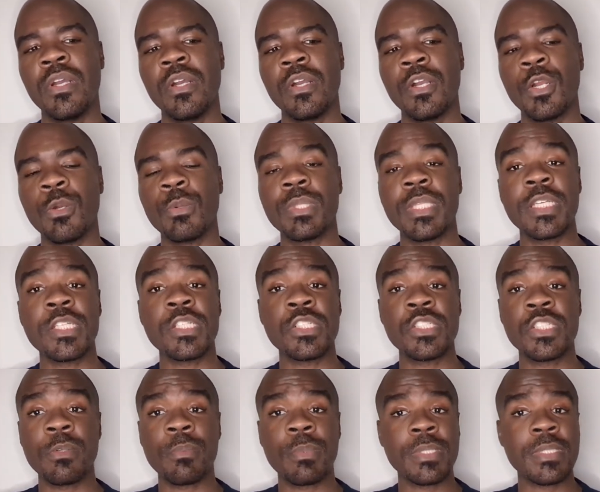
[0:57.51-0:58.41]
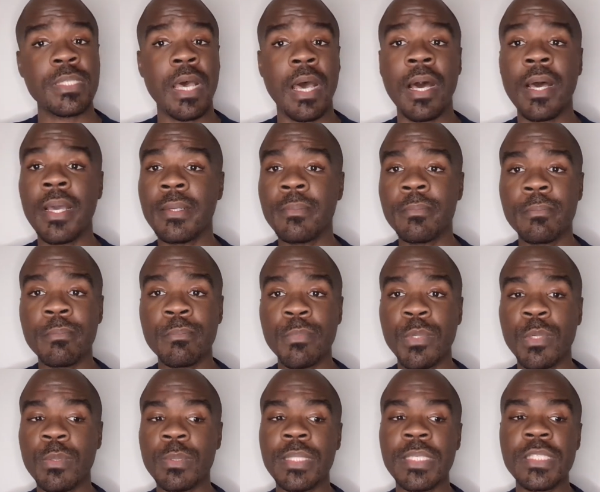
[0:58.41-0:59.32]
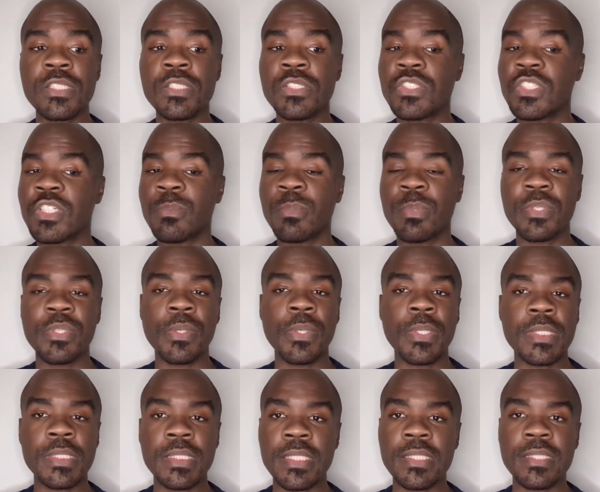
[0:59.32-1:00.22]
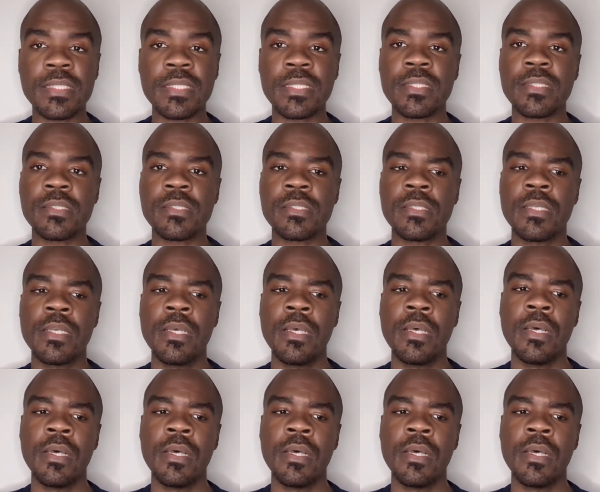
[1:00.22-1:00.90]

her relationship with time, her relationship with her existence,